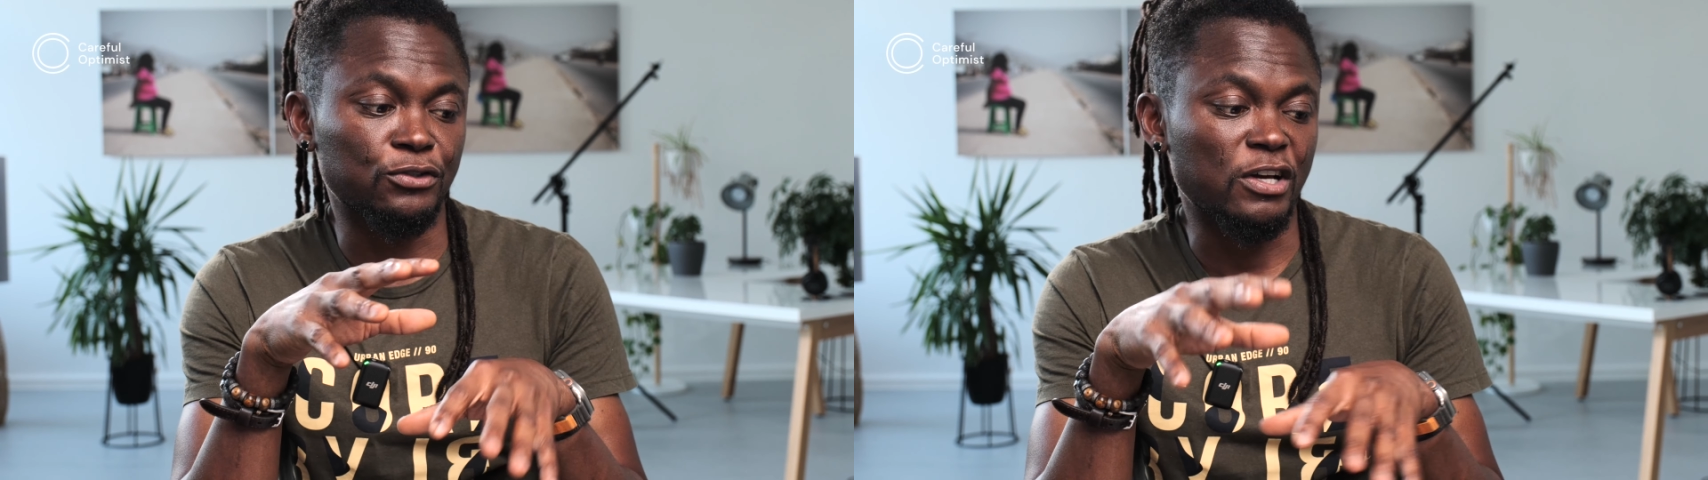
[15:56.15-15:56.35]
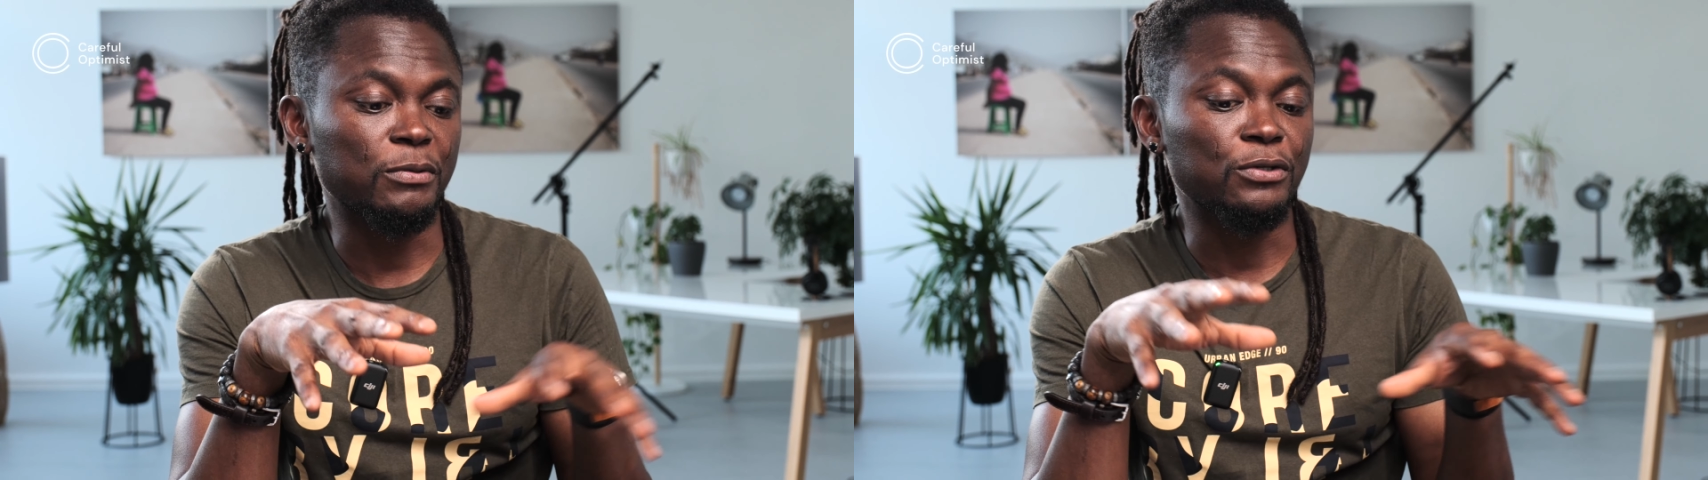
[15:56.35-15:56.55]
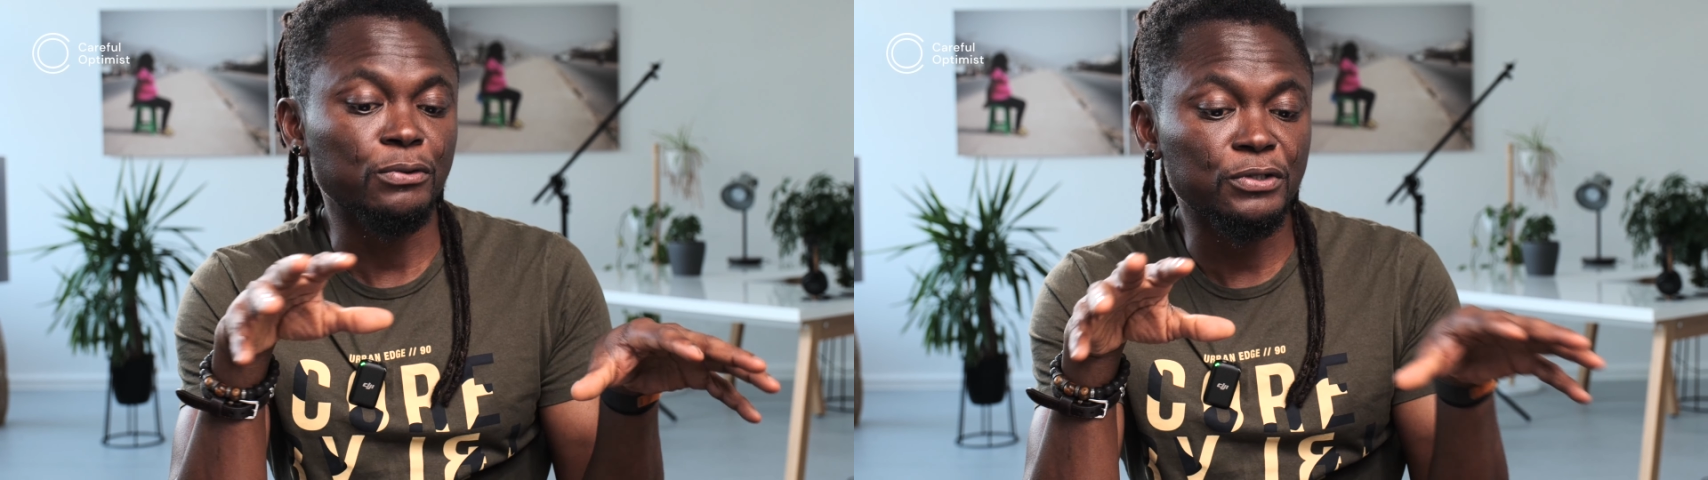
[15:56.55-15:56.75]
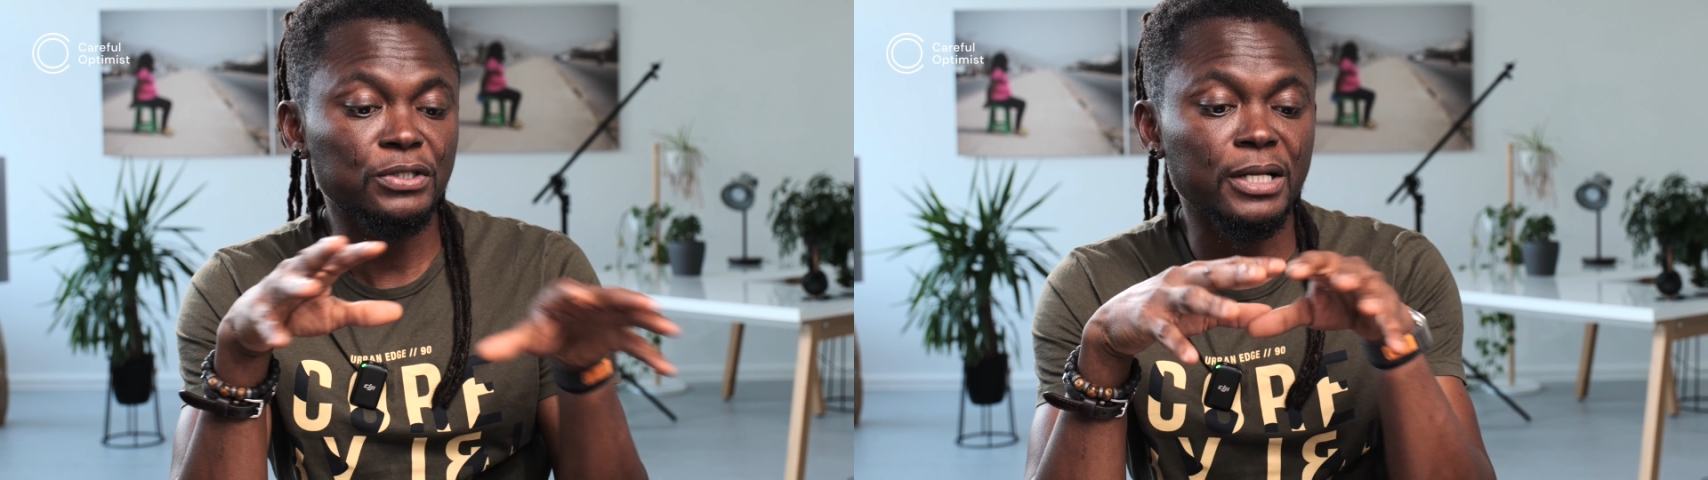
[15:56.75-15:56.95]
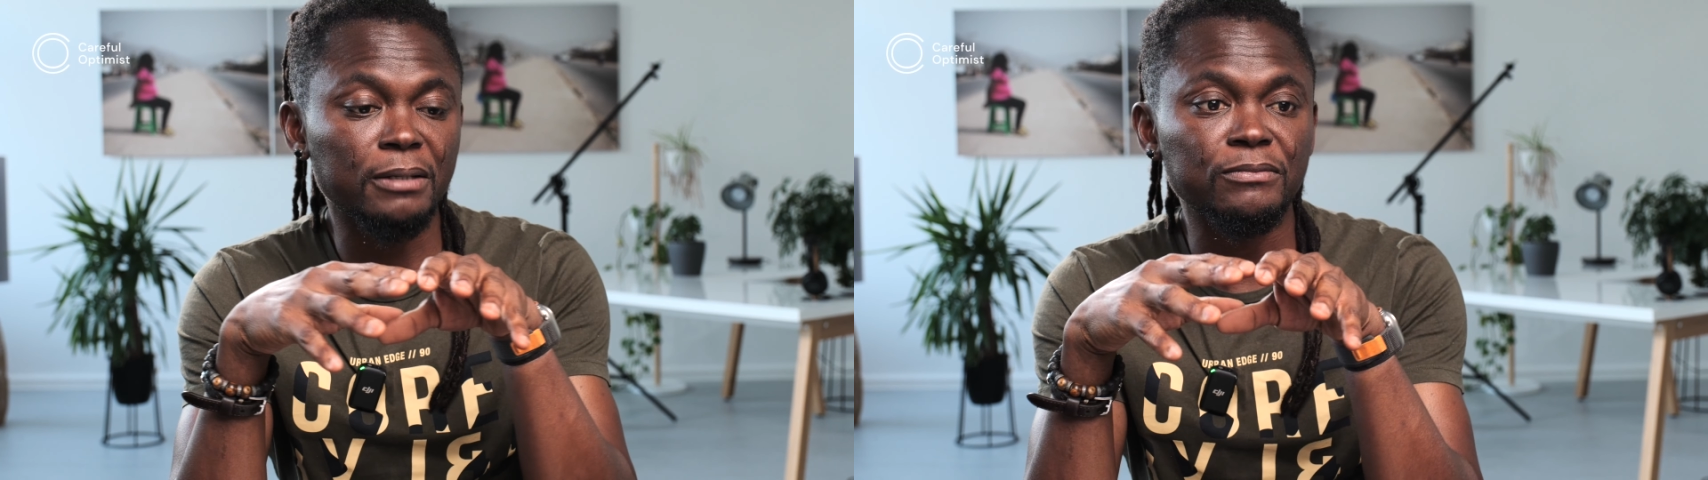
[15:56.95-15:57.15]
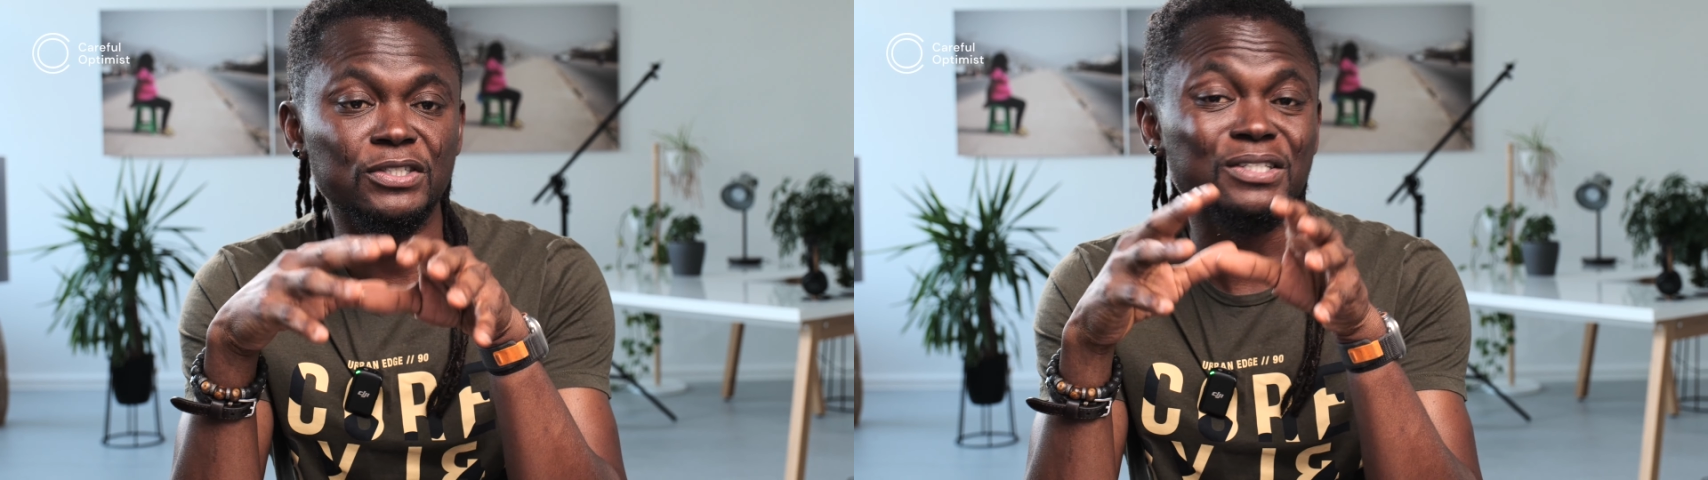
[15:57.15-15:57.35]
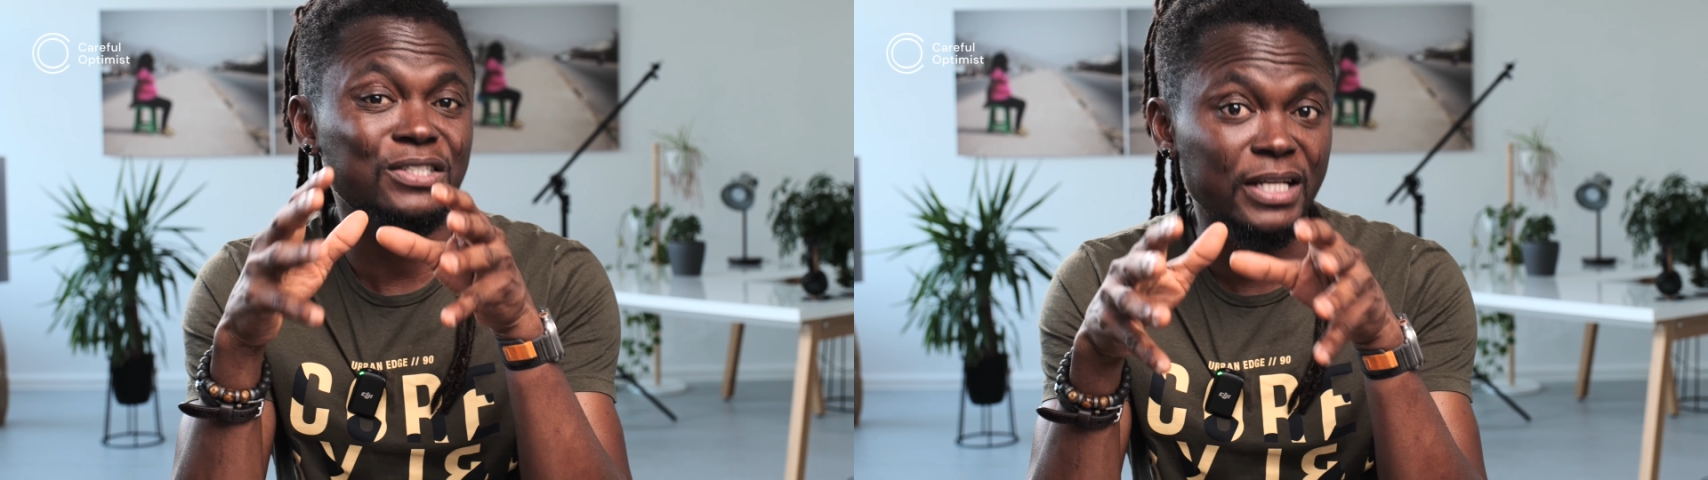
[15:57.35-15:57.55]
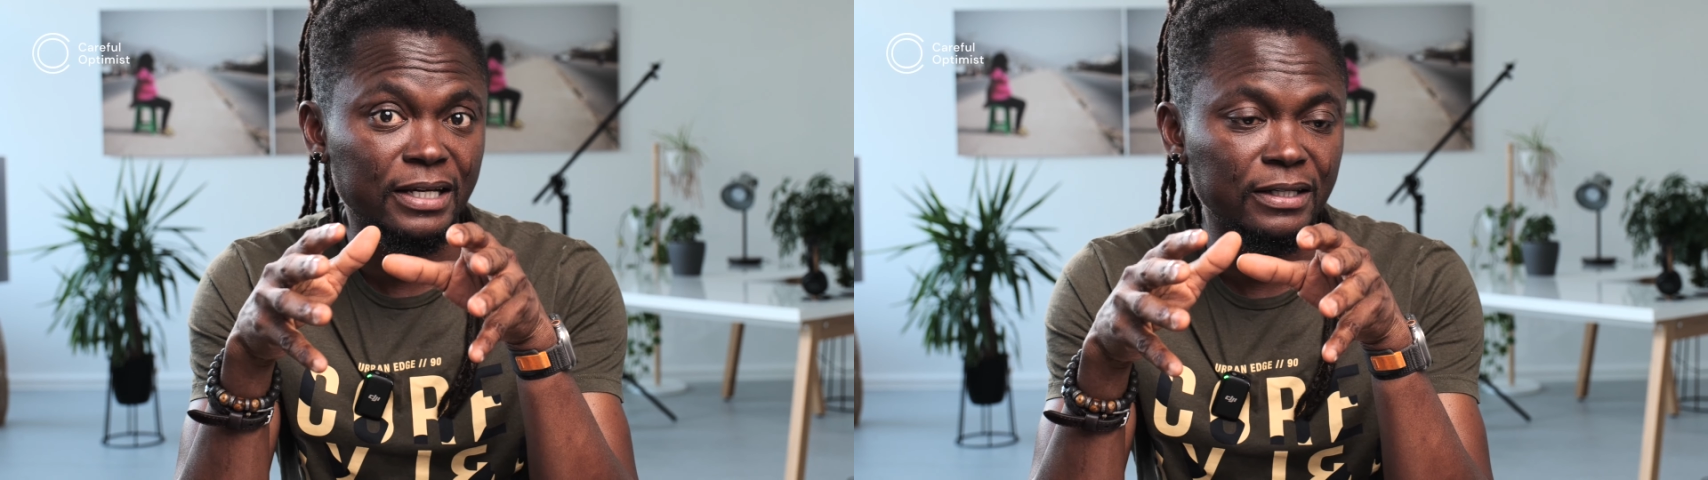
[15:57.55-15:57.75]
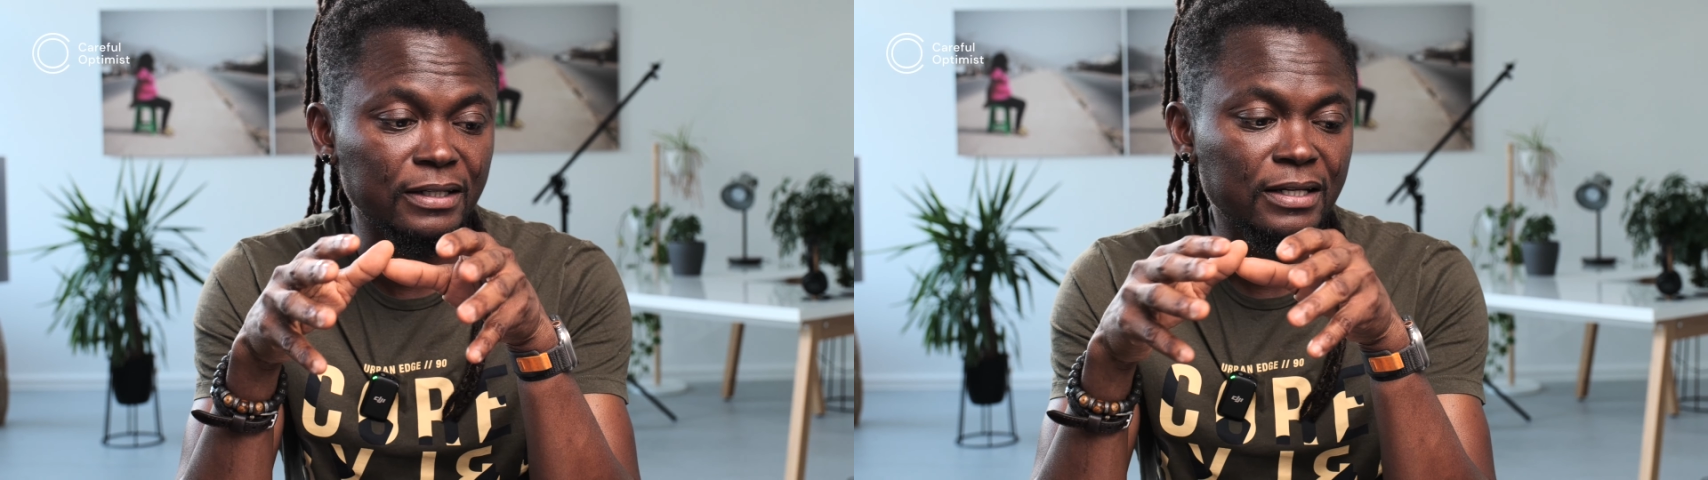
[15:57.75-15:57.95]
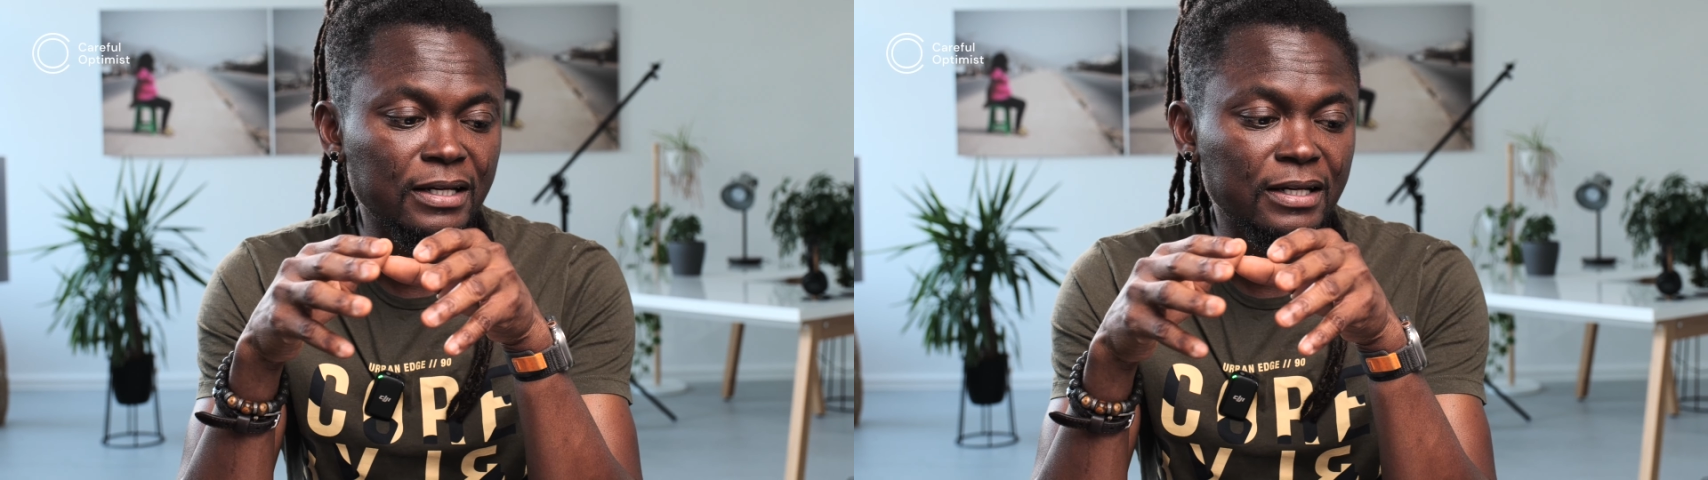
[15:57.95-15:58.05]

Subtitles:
So I've been using them since then,